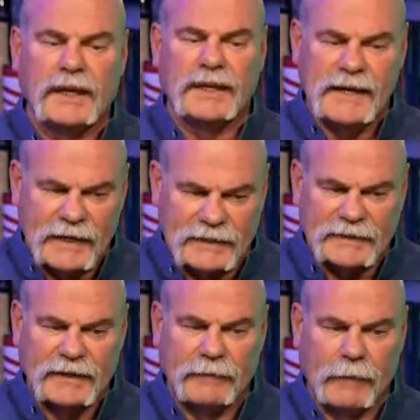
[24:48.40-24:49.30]

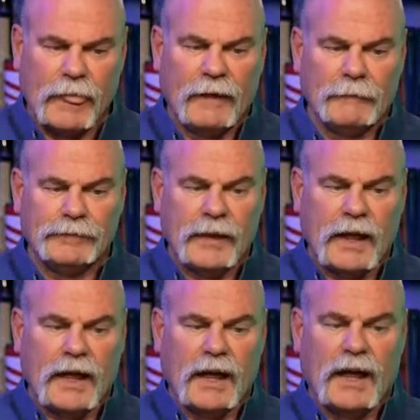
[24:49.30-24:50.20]
Yes.
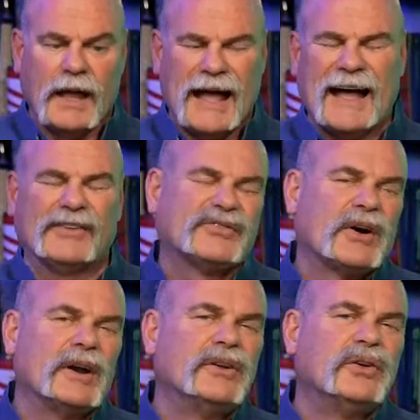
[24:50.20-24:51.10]
I
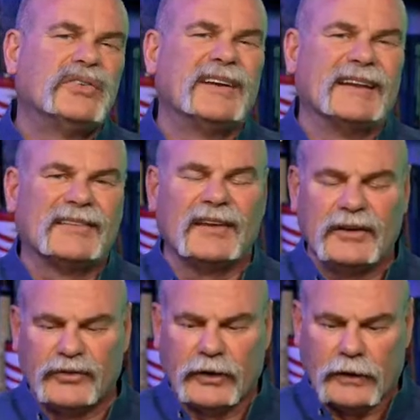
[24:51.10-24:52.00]
started using a
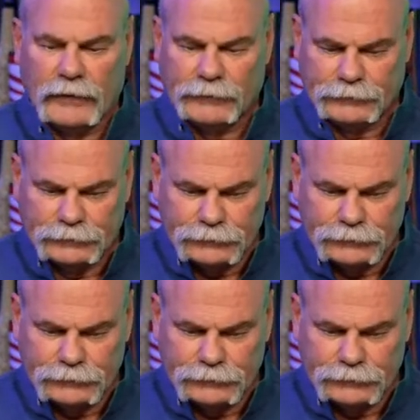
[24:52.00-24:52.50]
T-drill